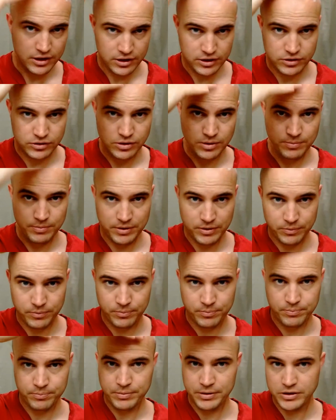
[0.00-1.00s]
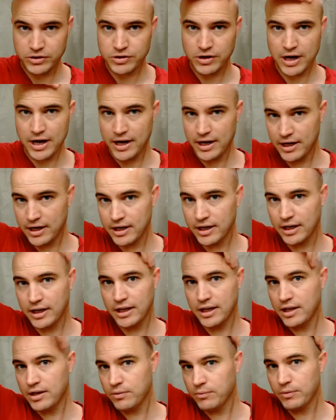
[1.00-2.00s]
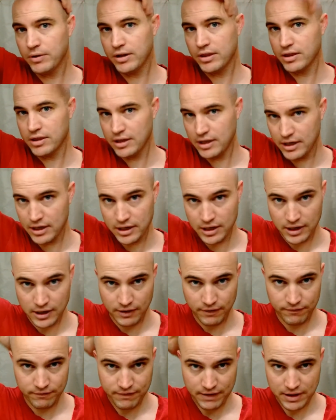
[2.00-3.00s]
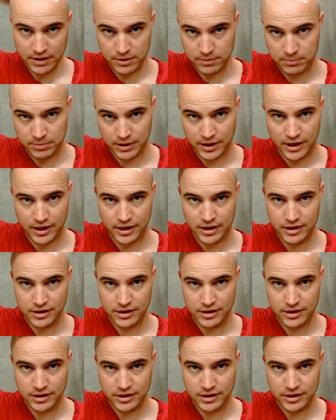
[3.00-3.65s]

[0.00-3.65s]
So I'm going to be trying it again with the uh, feather blade.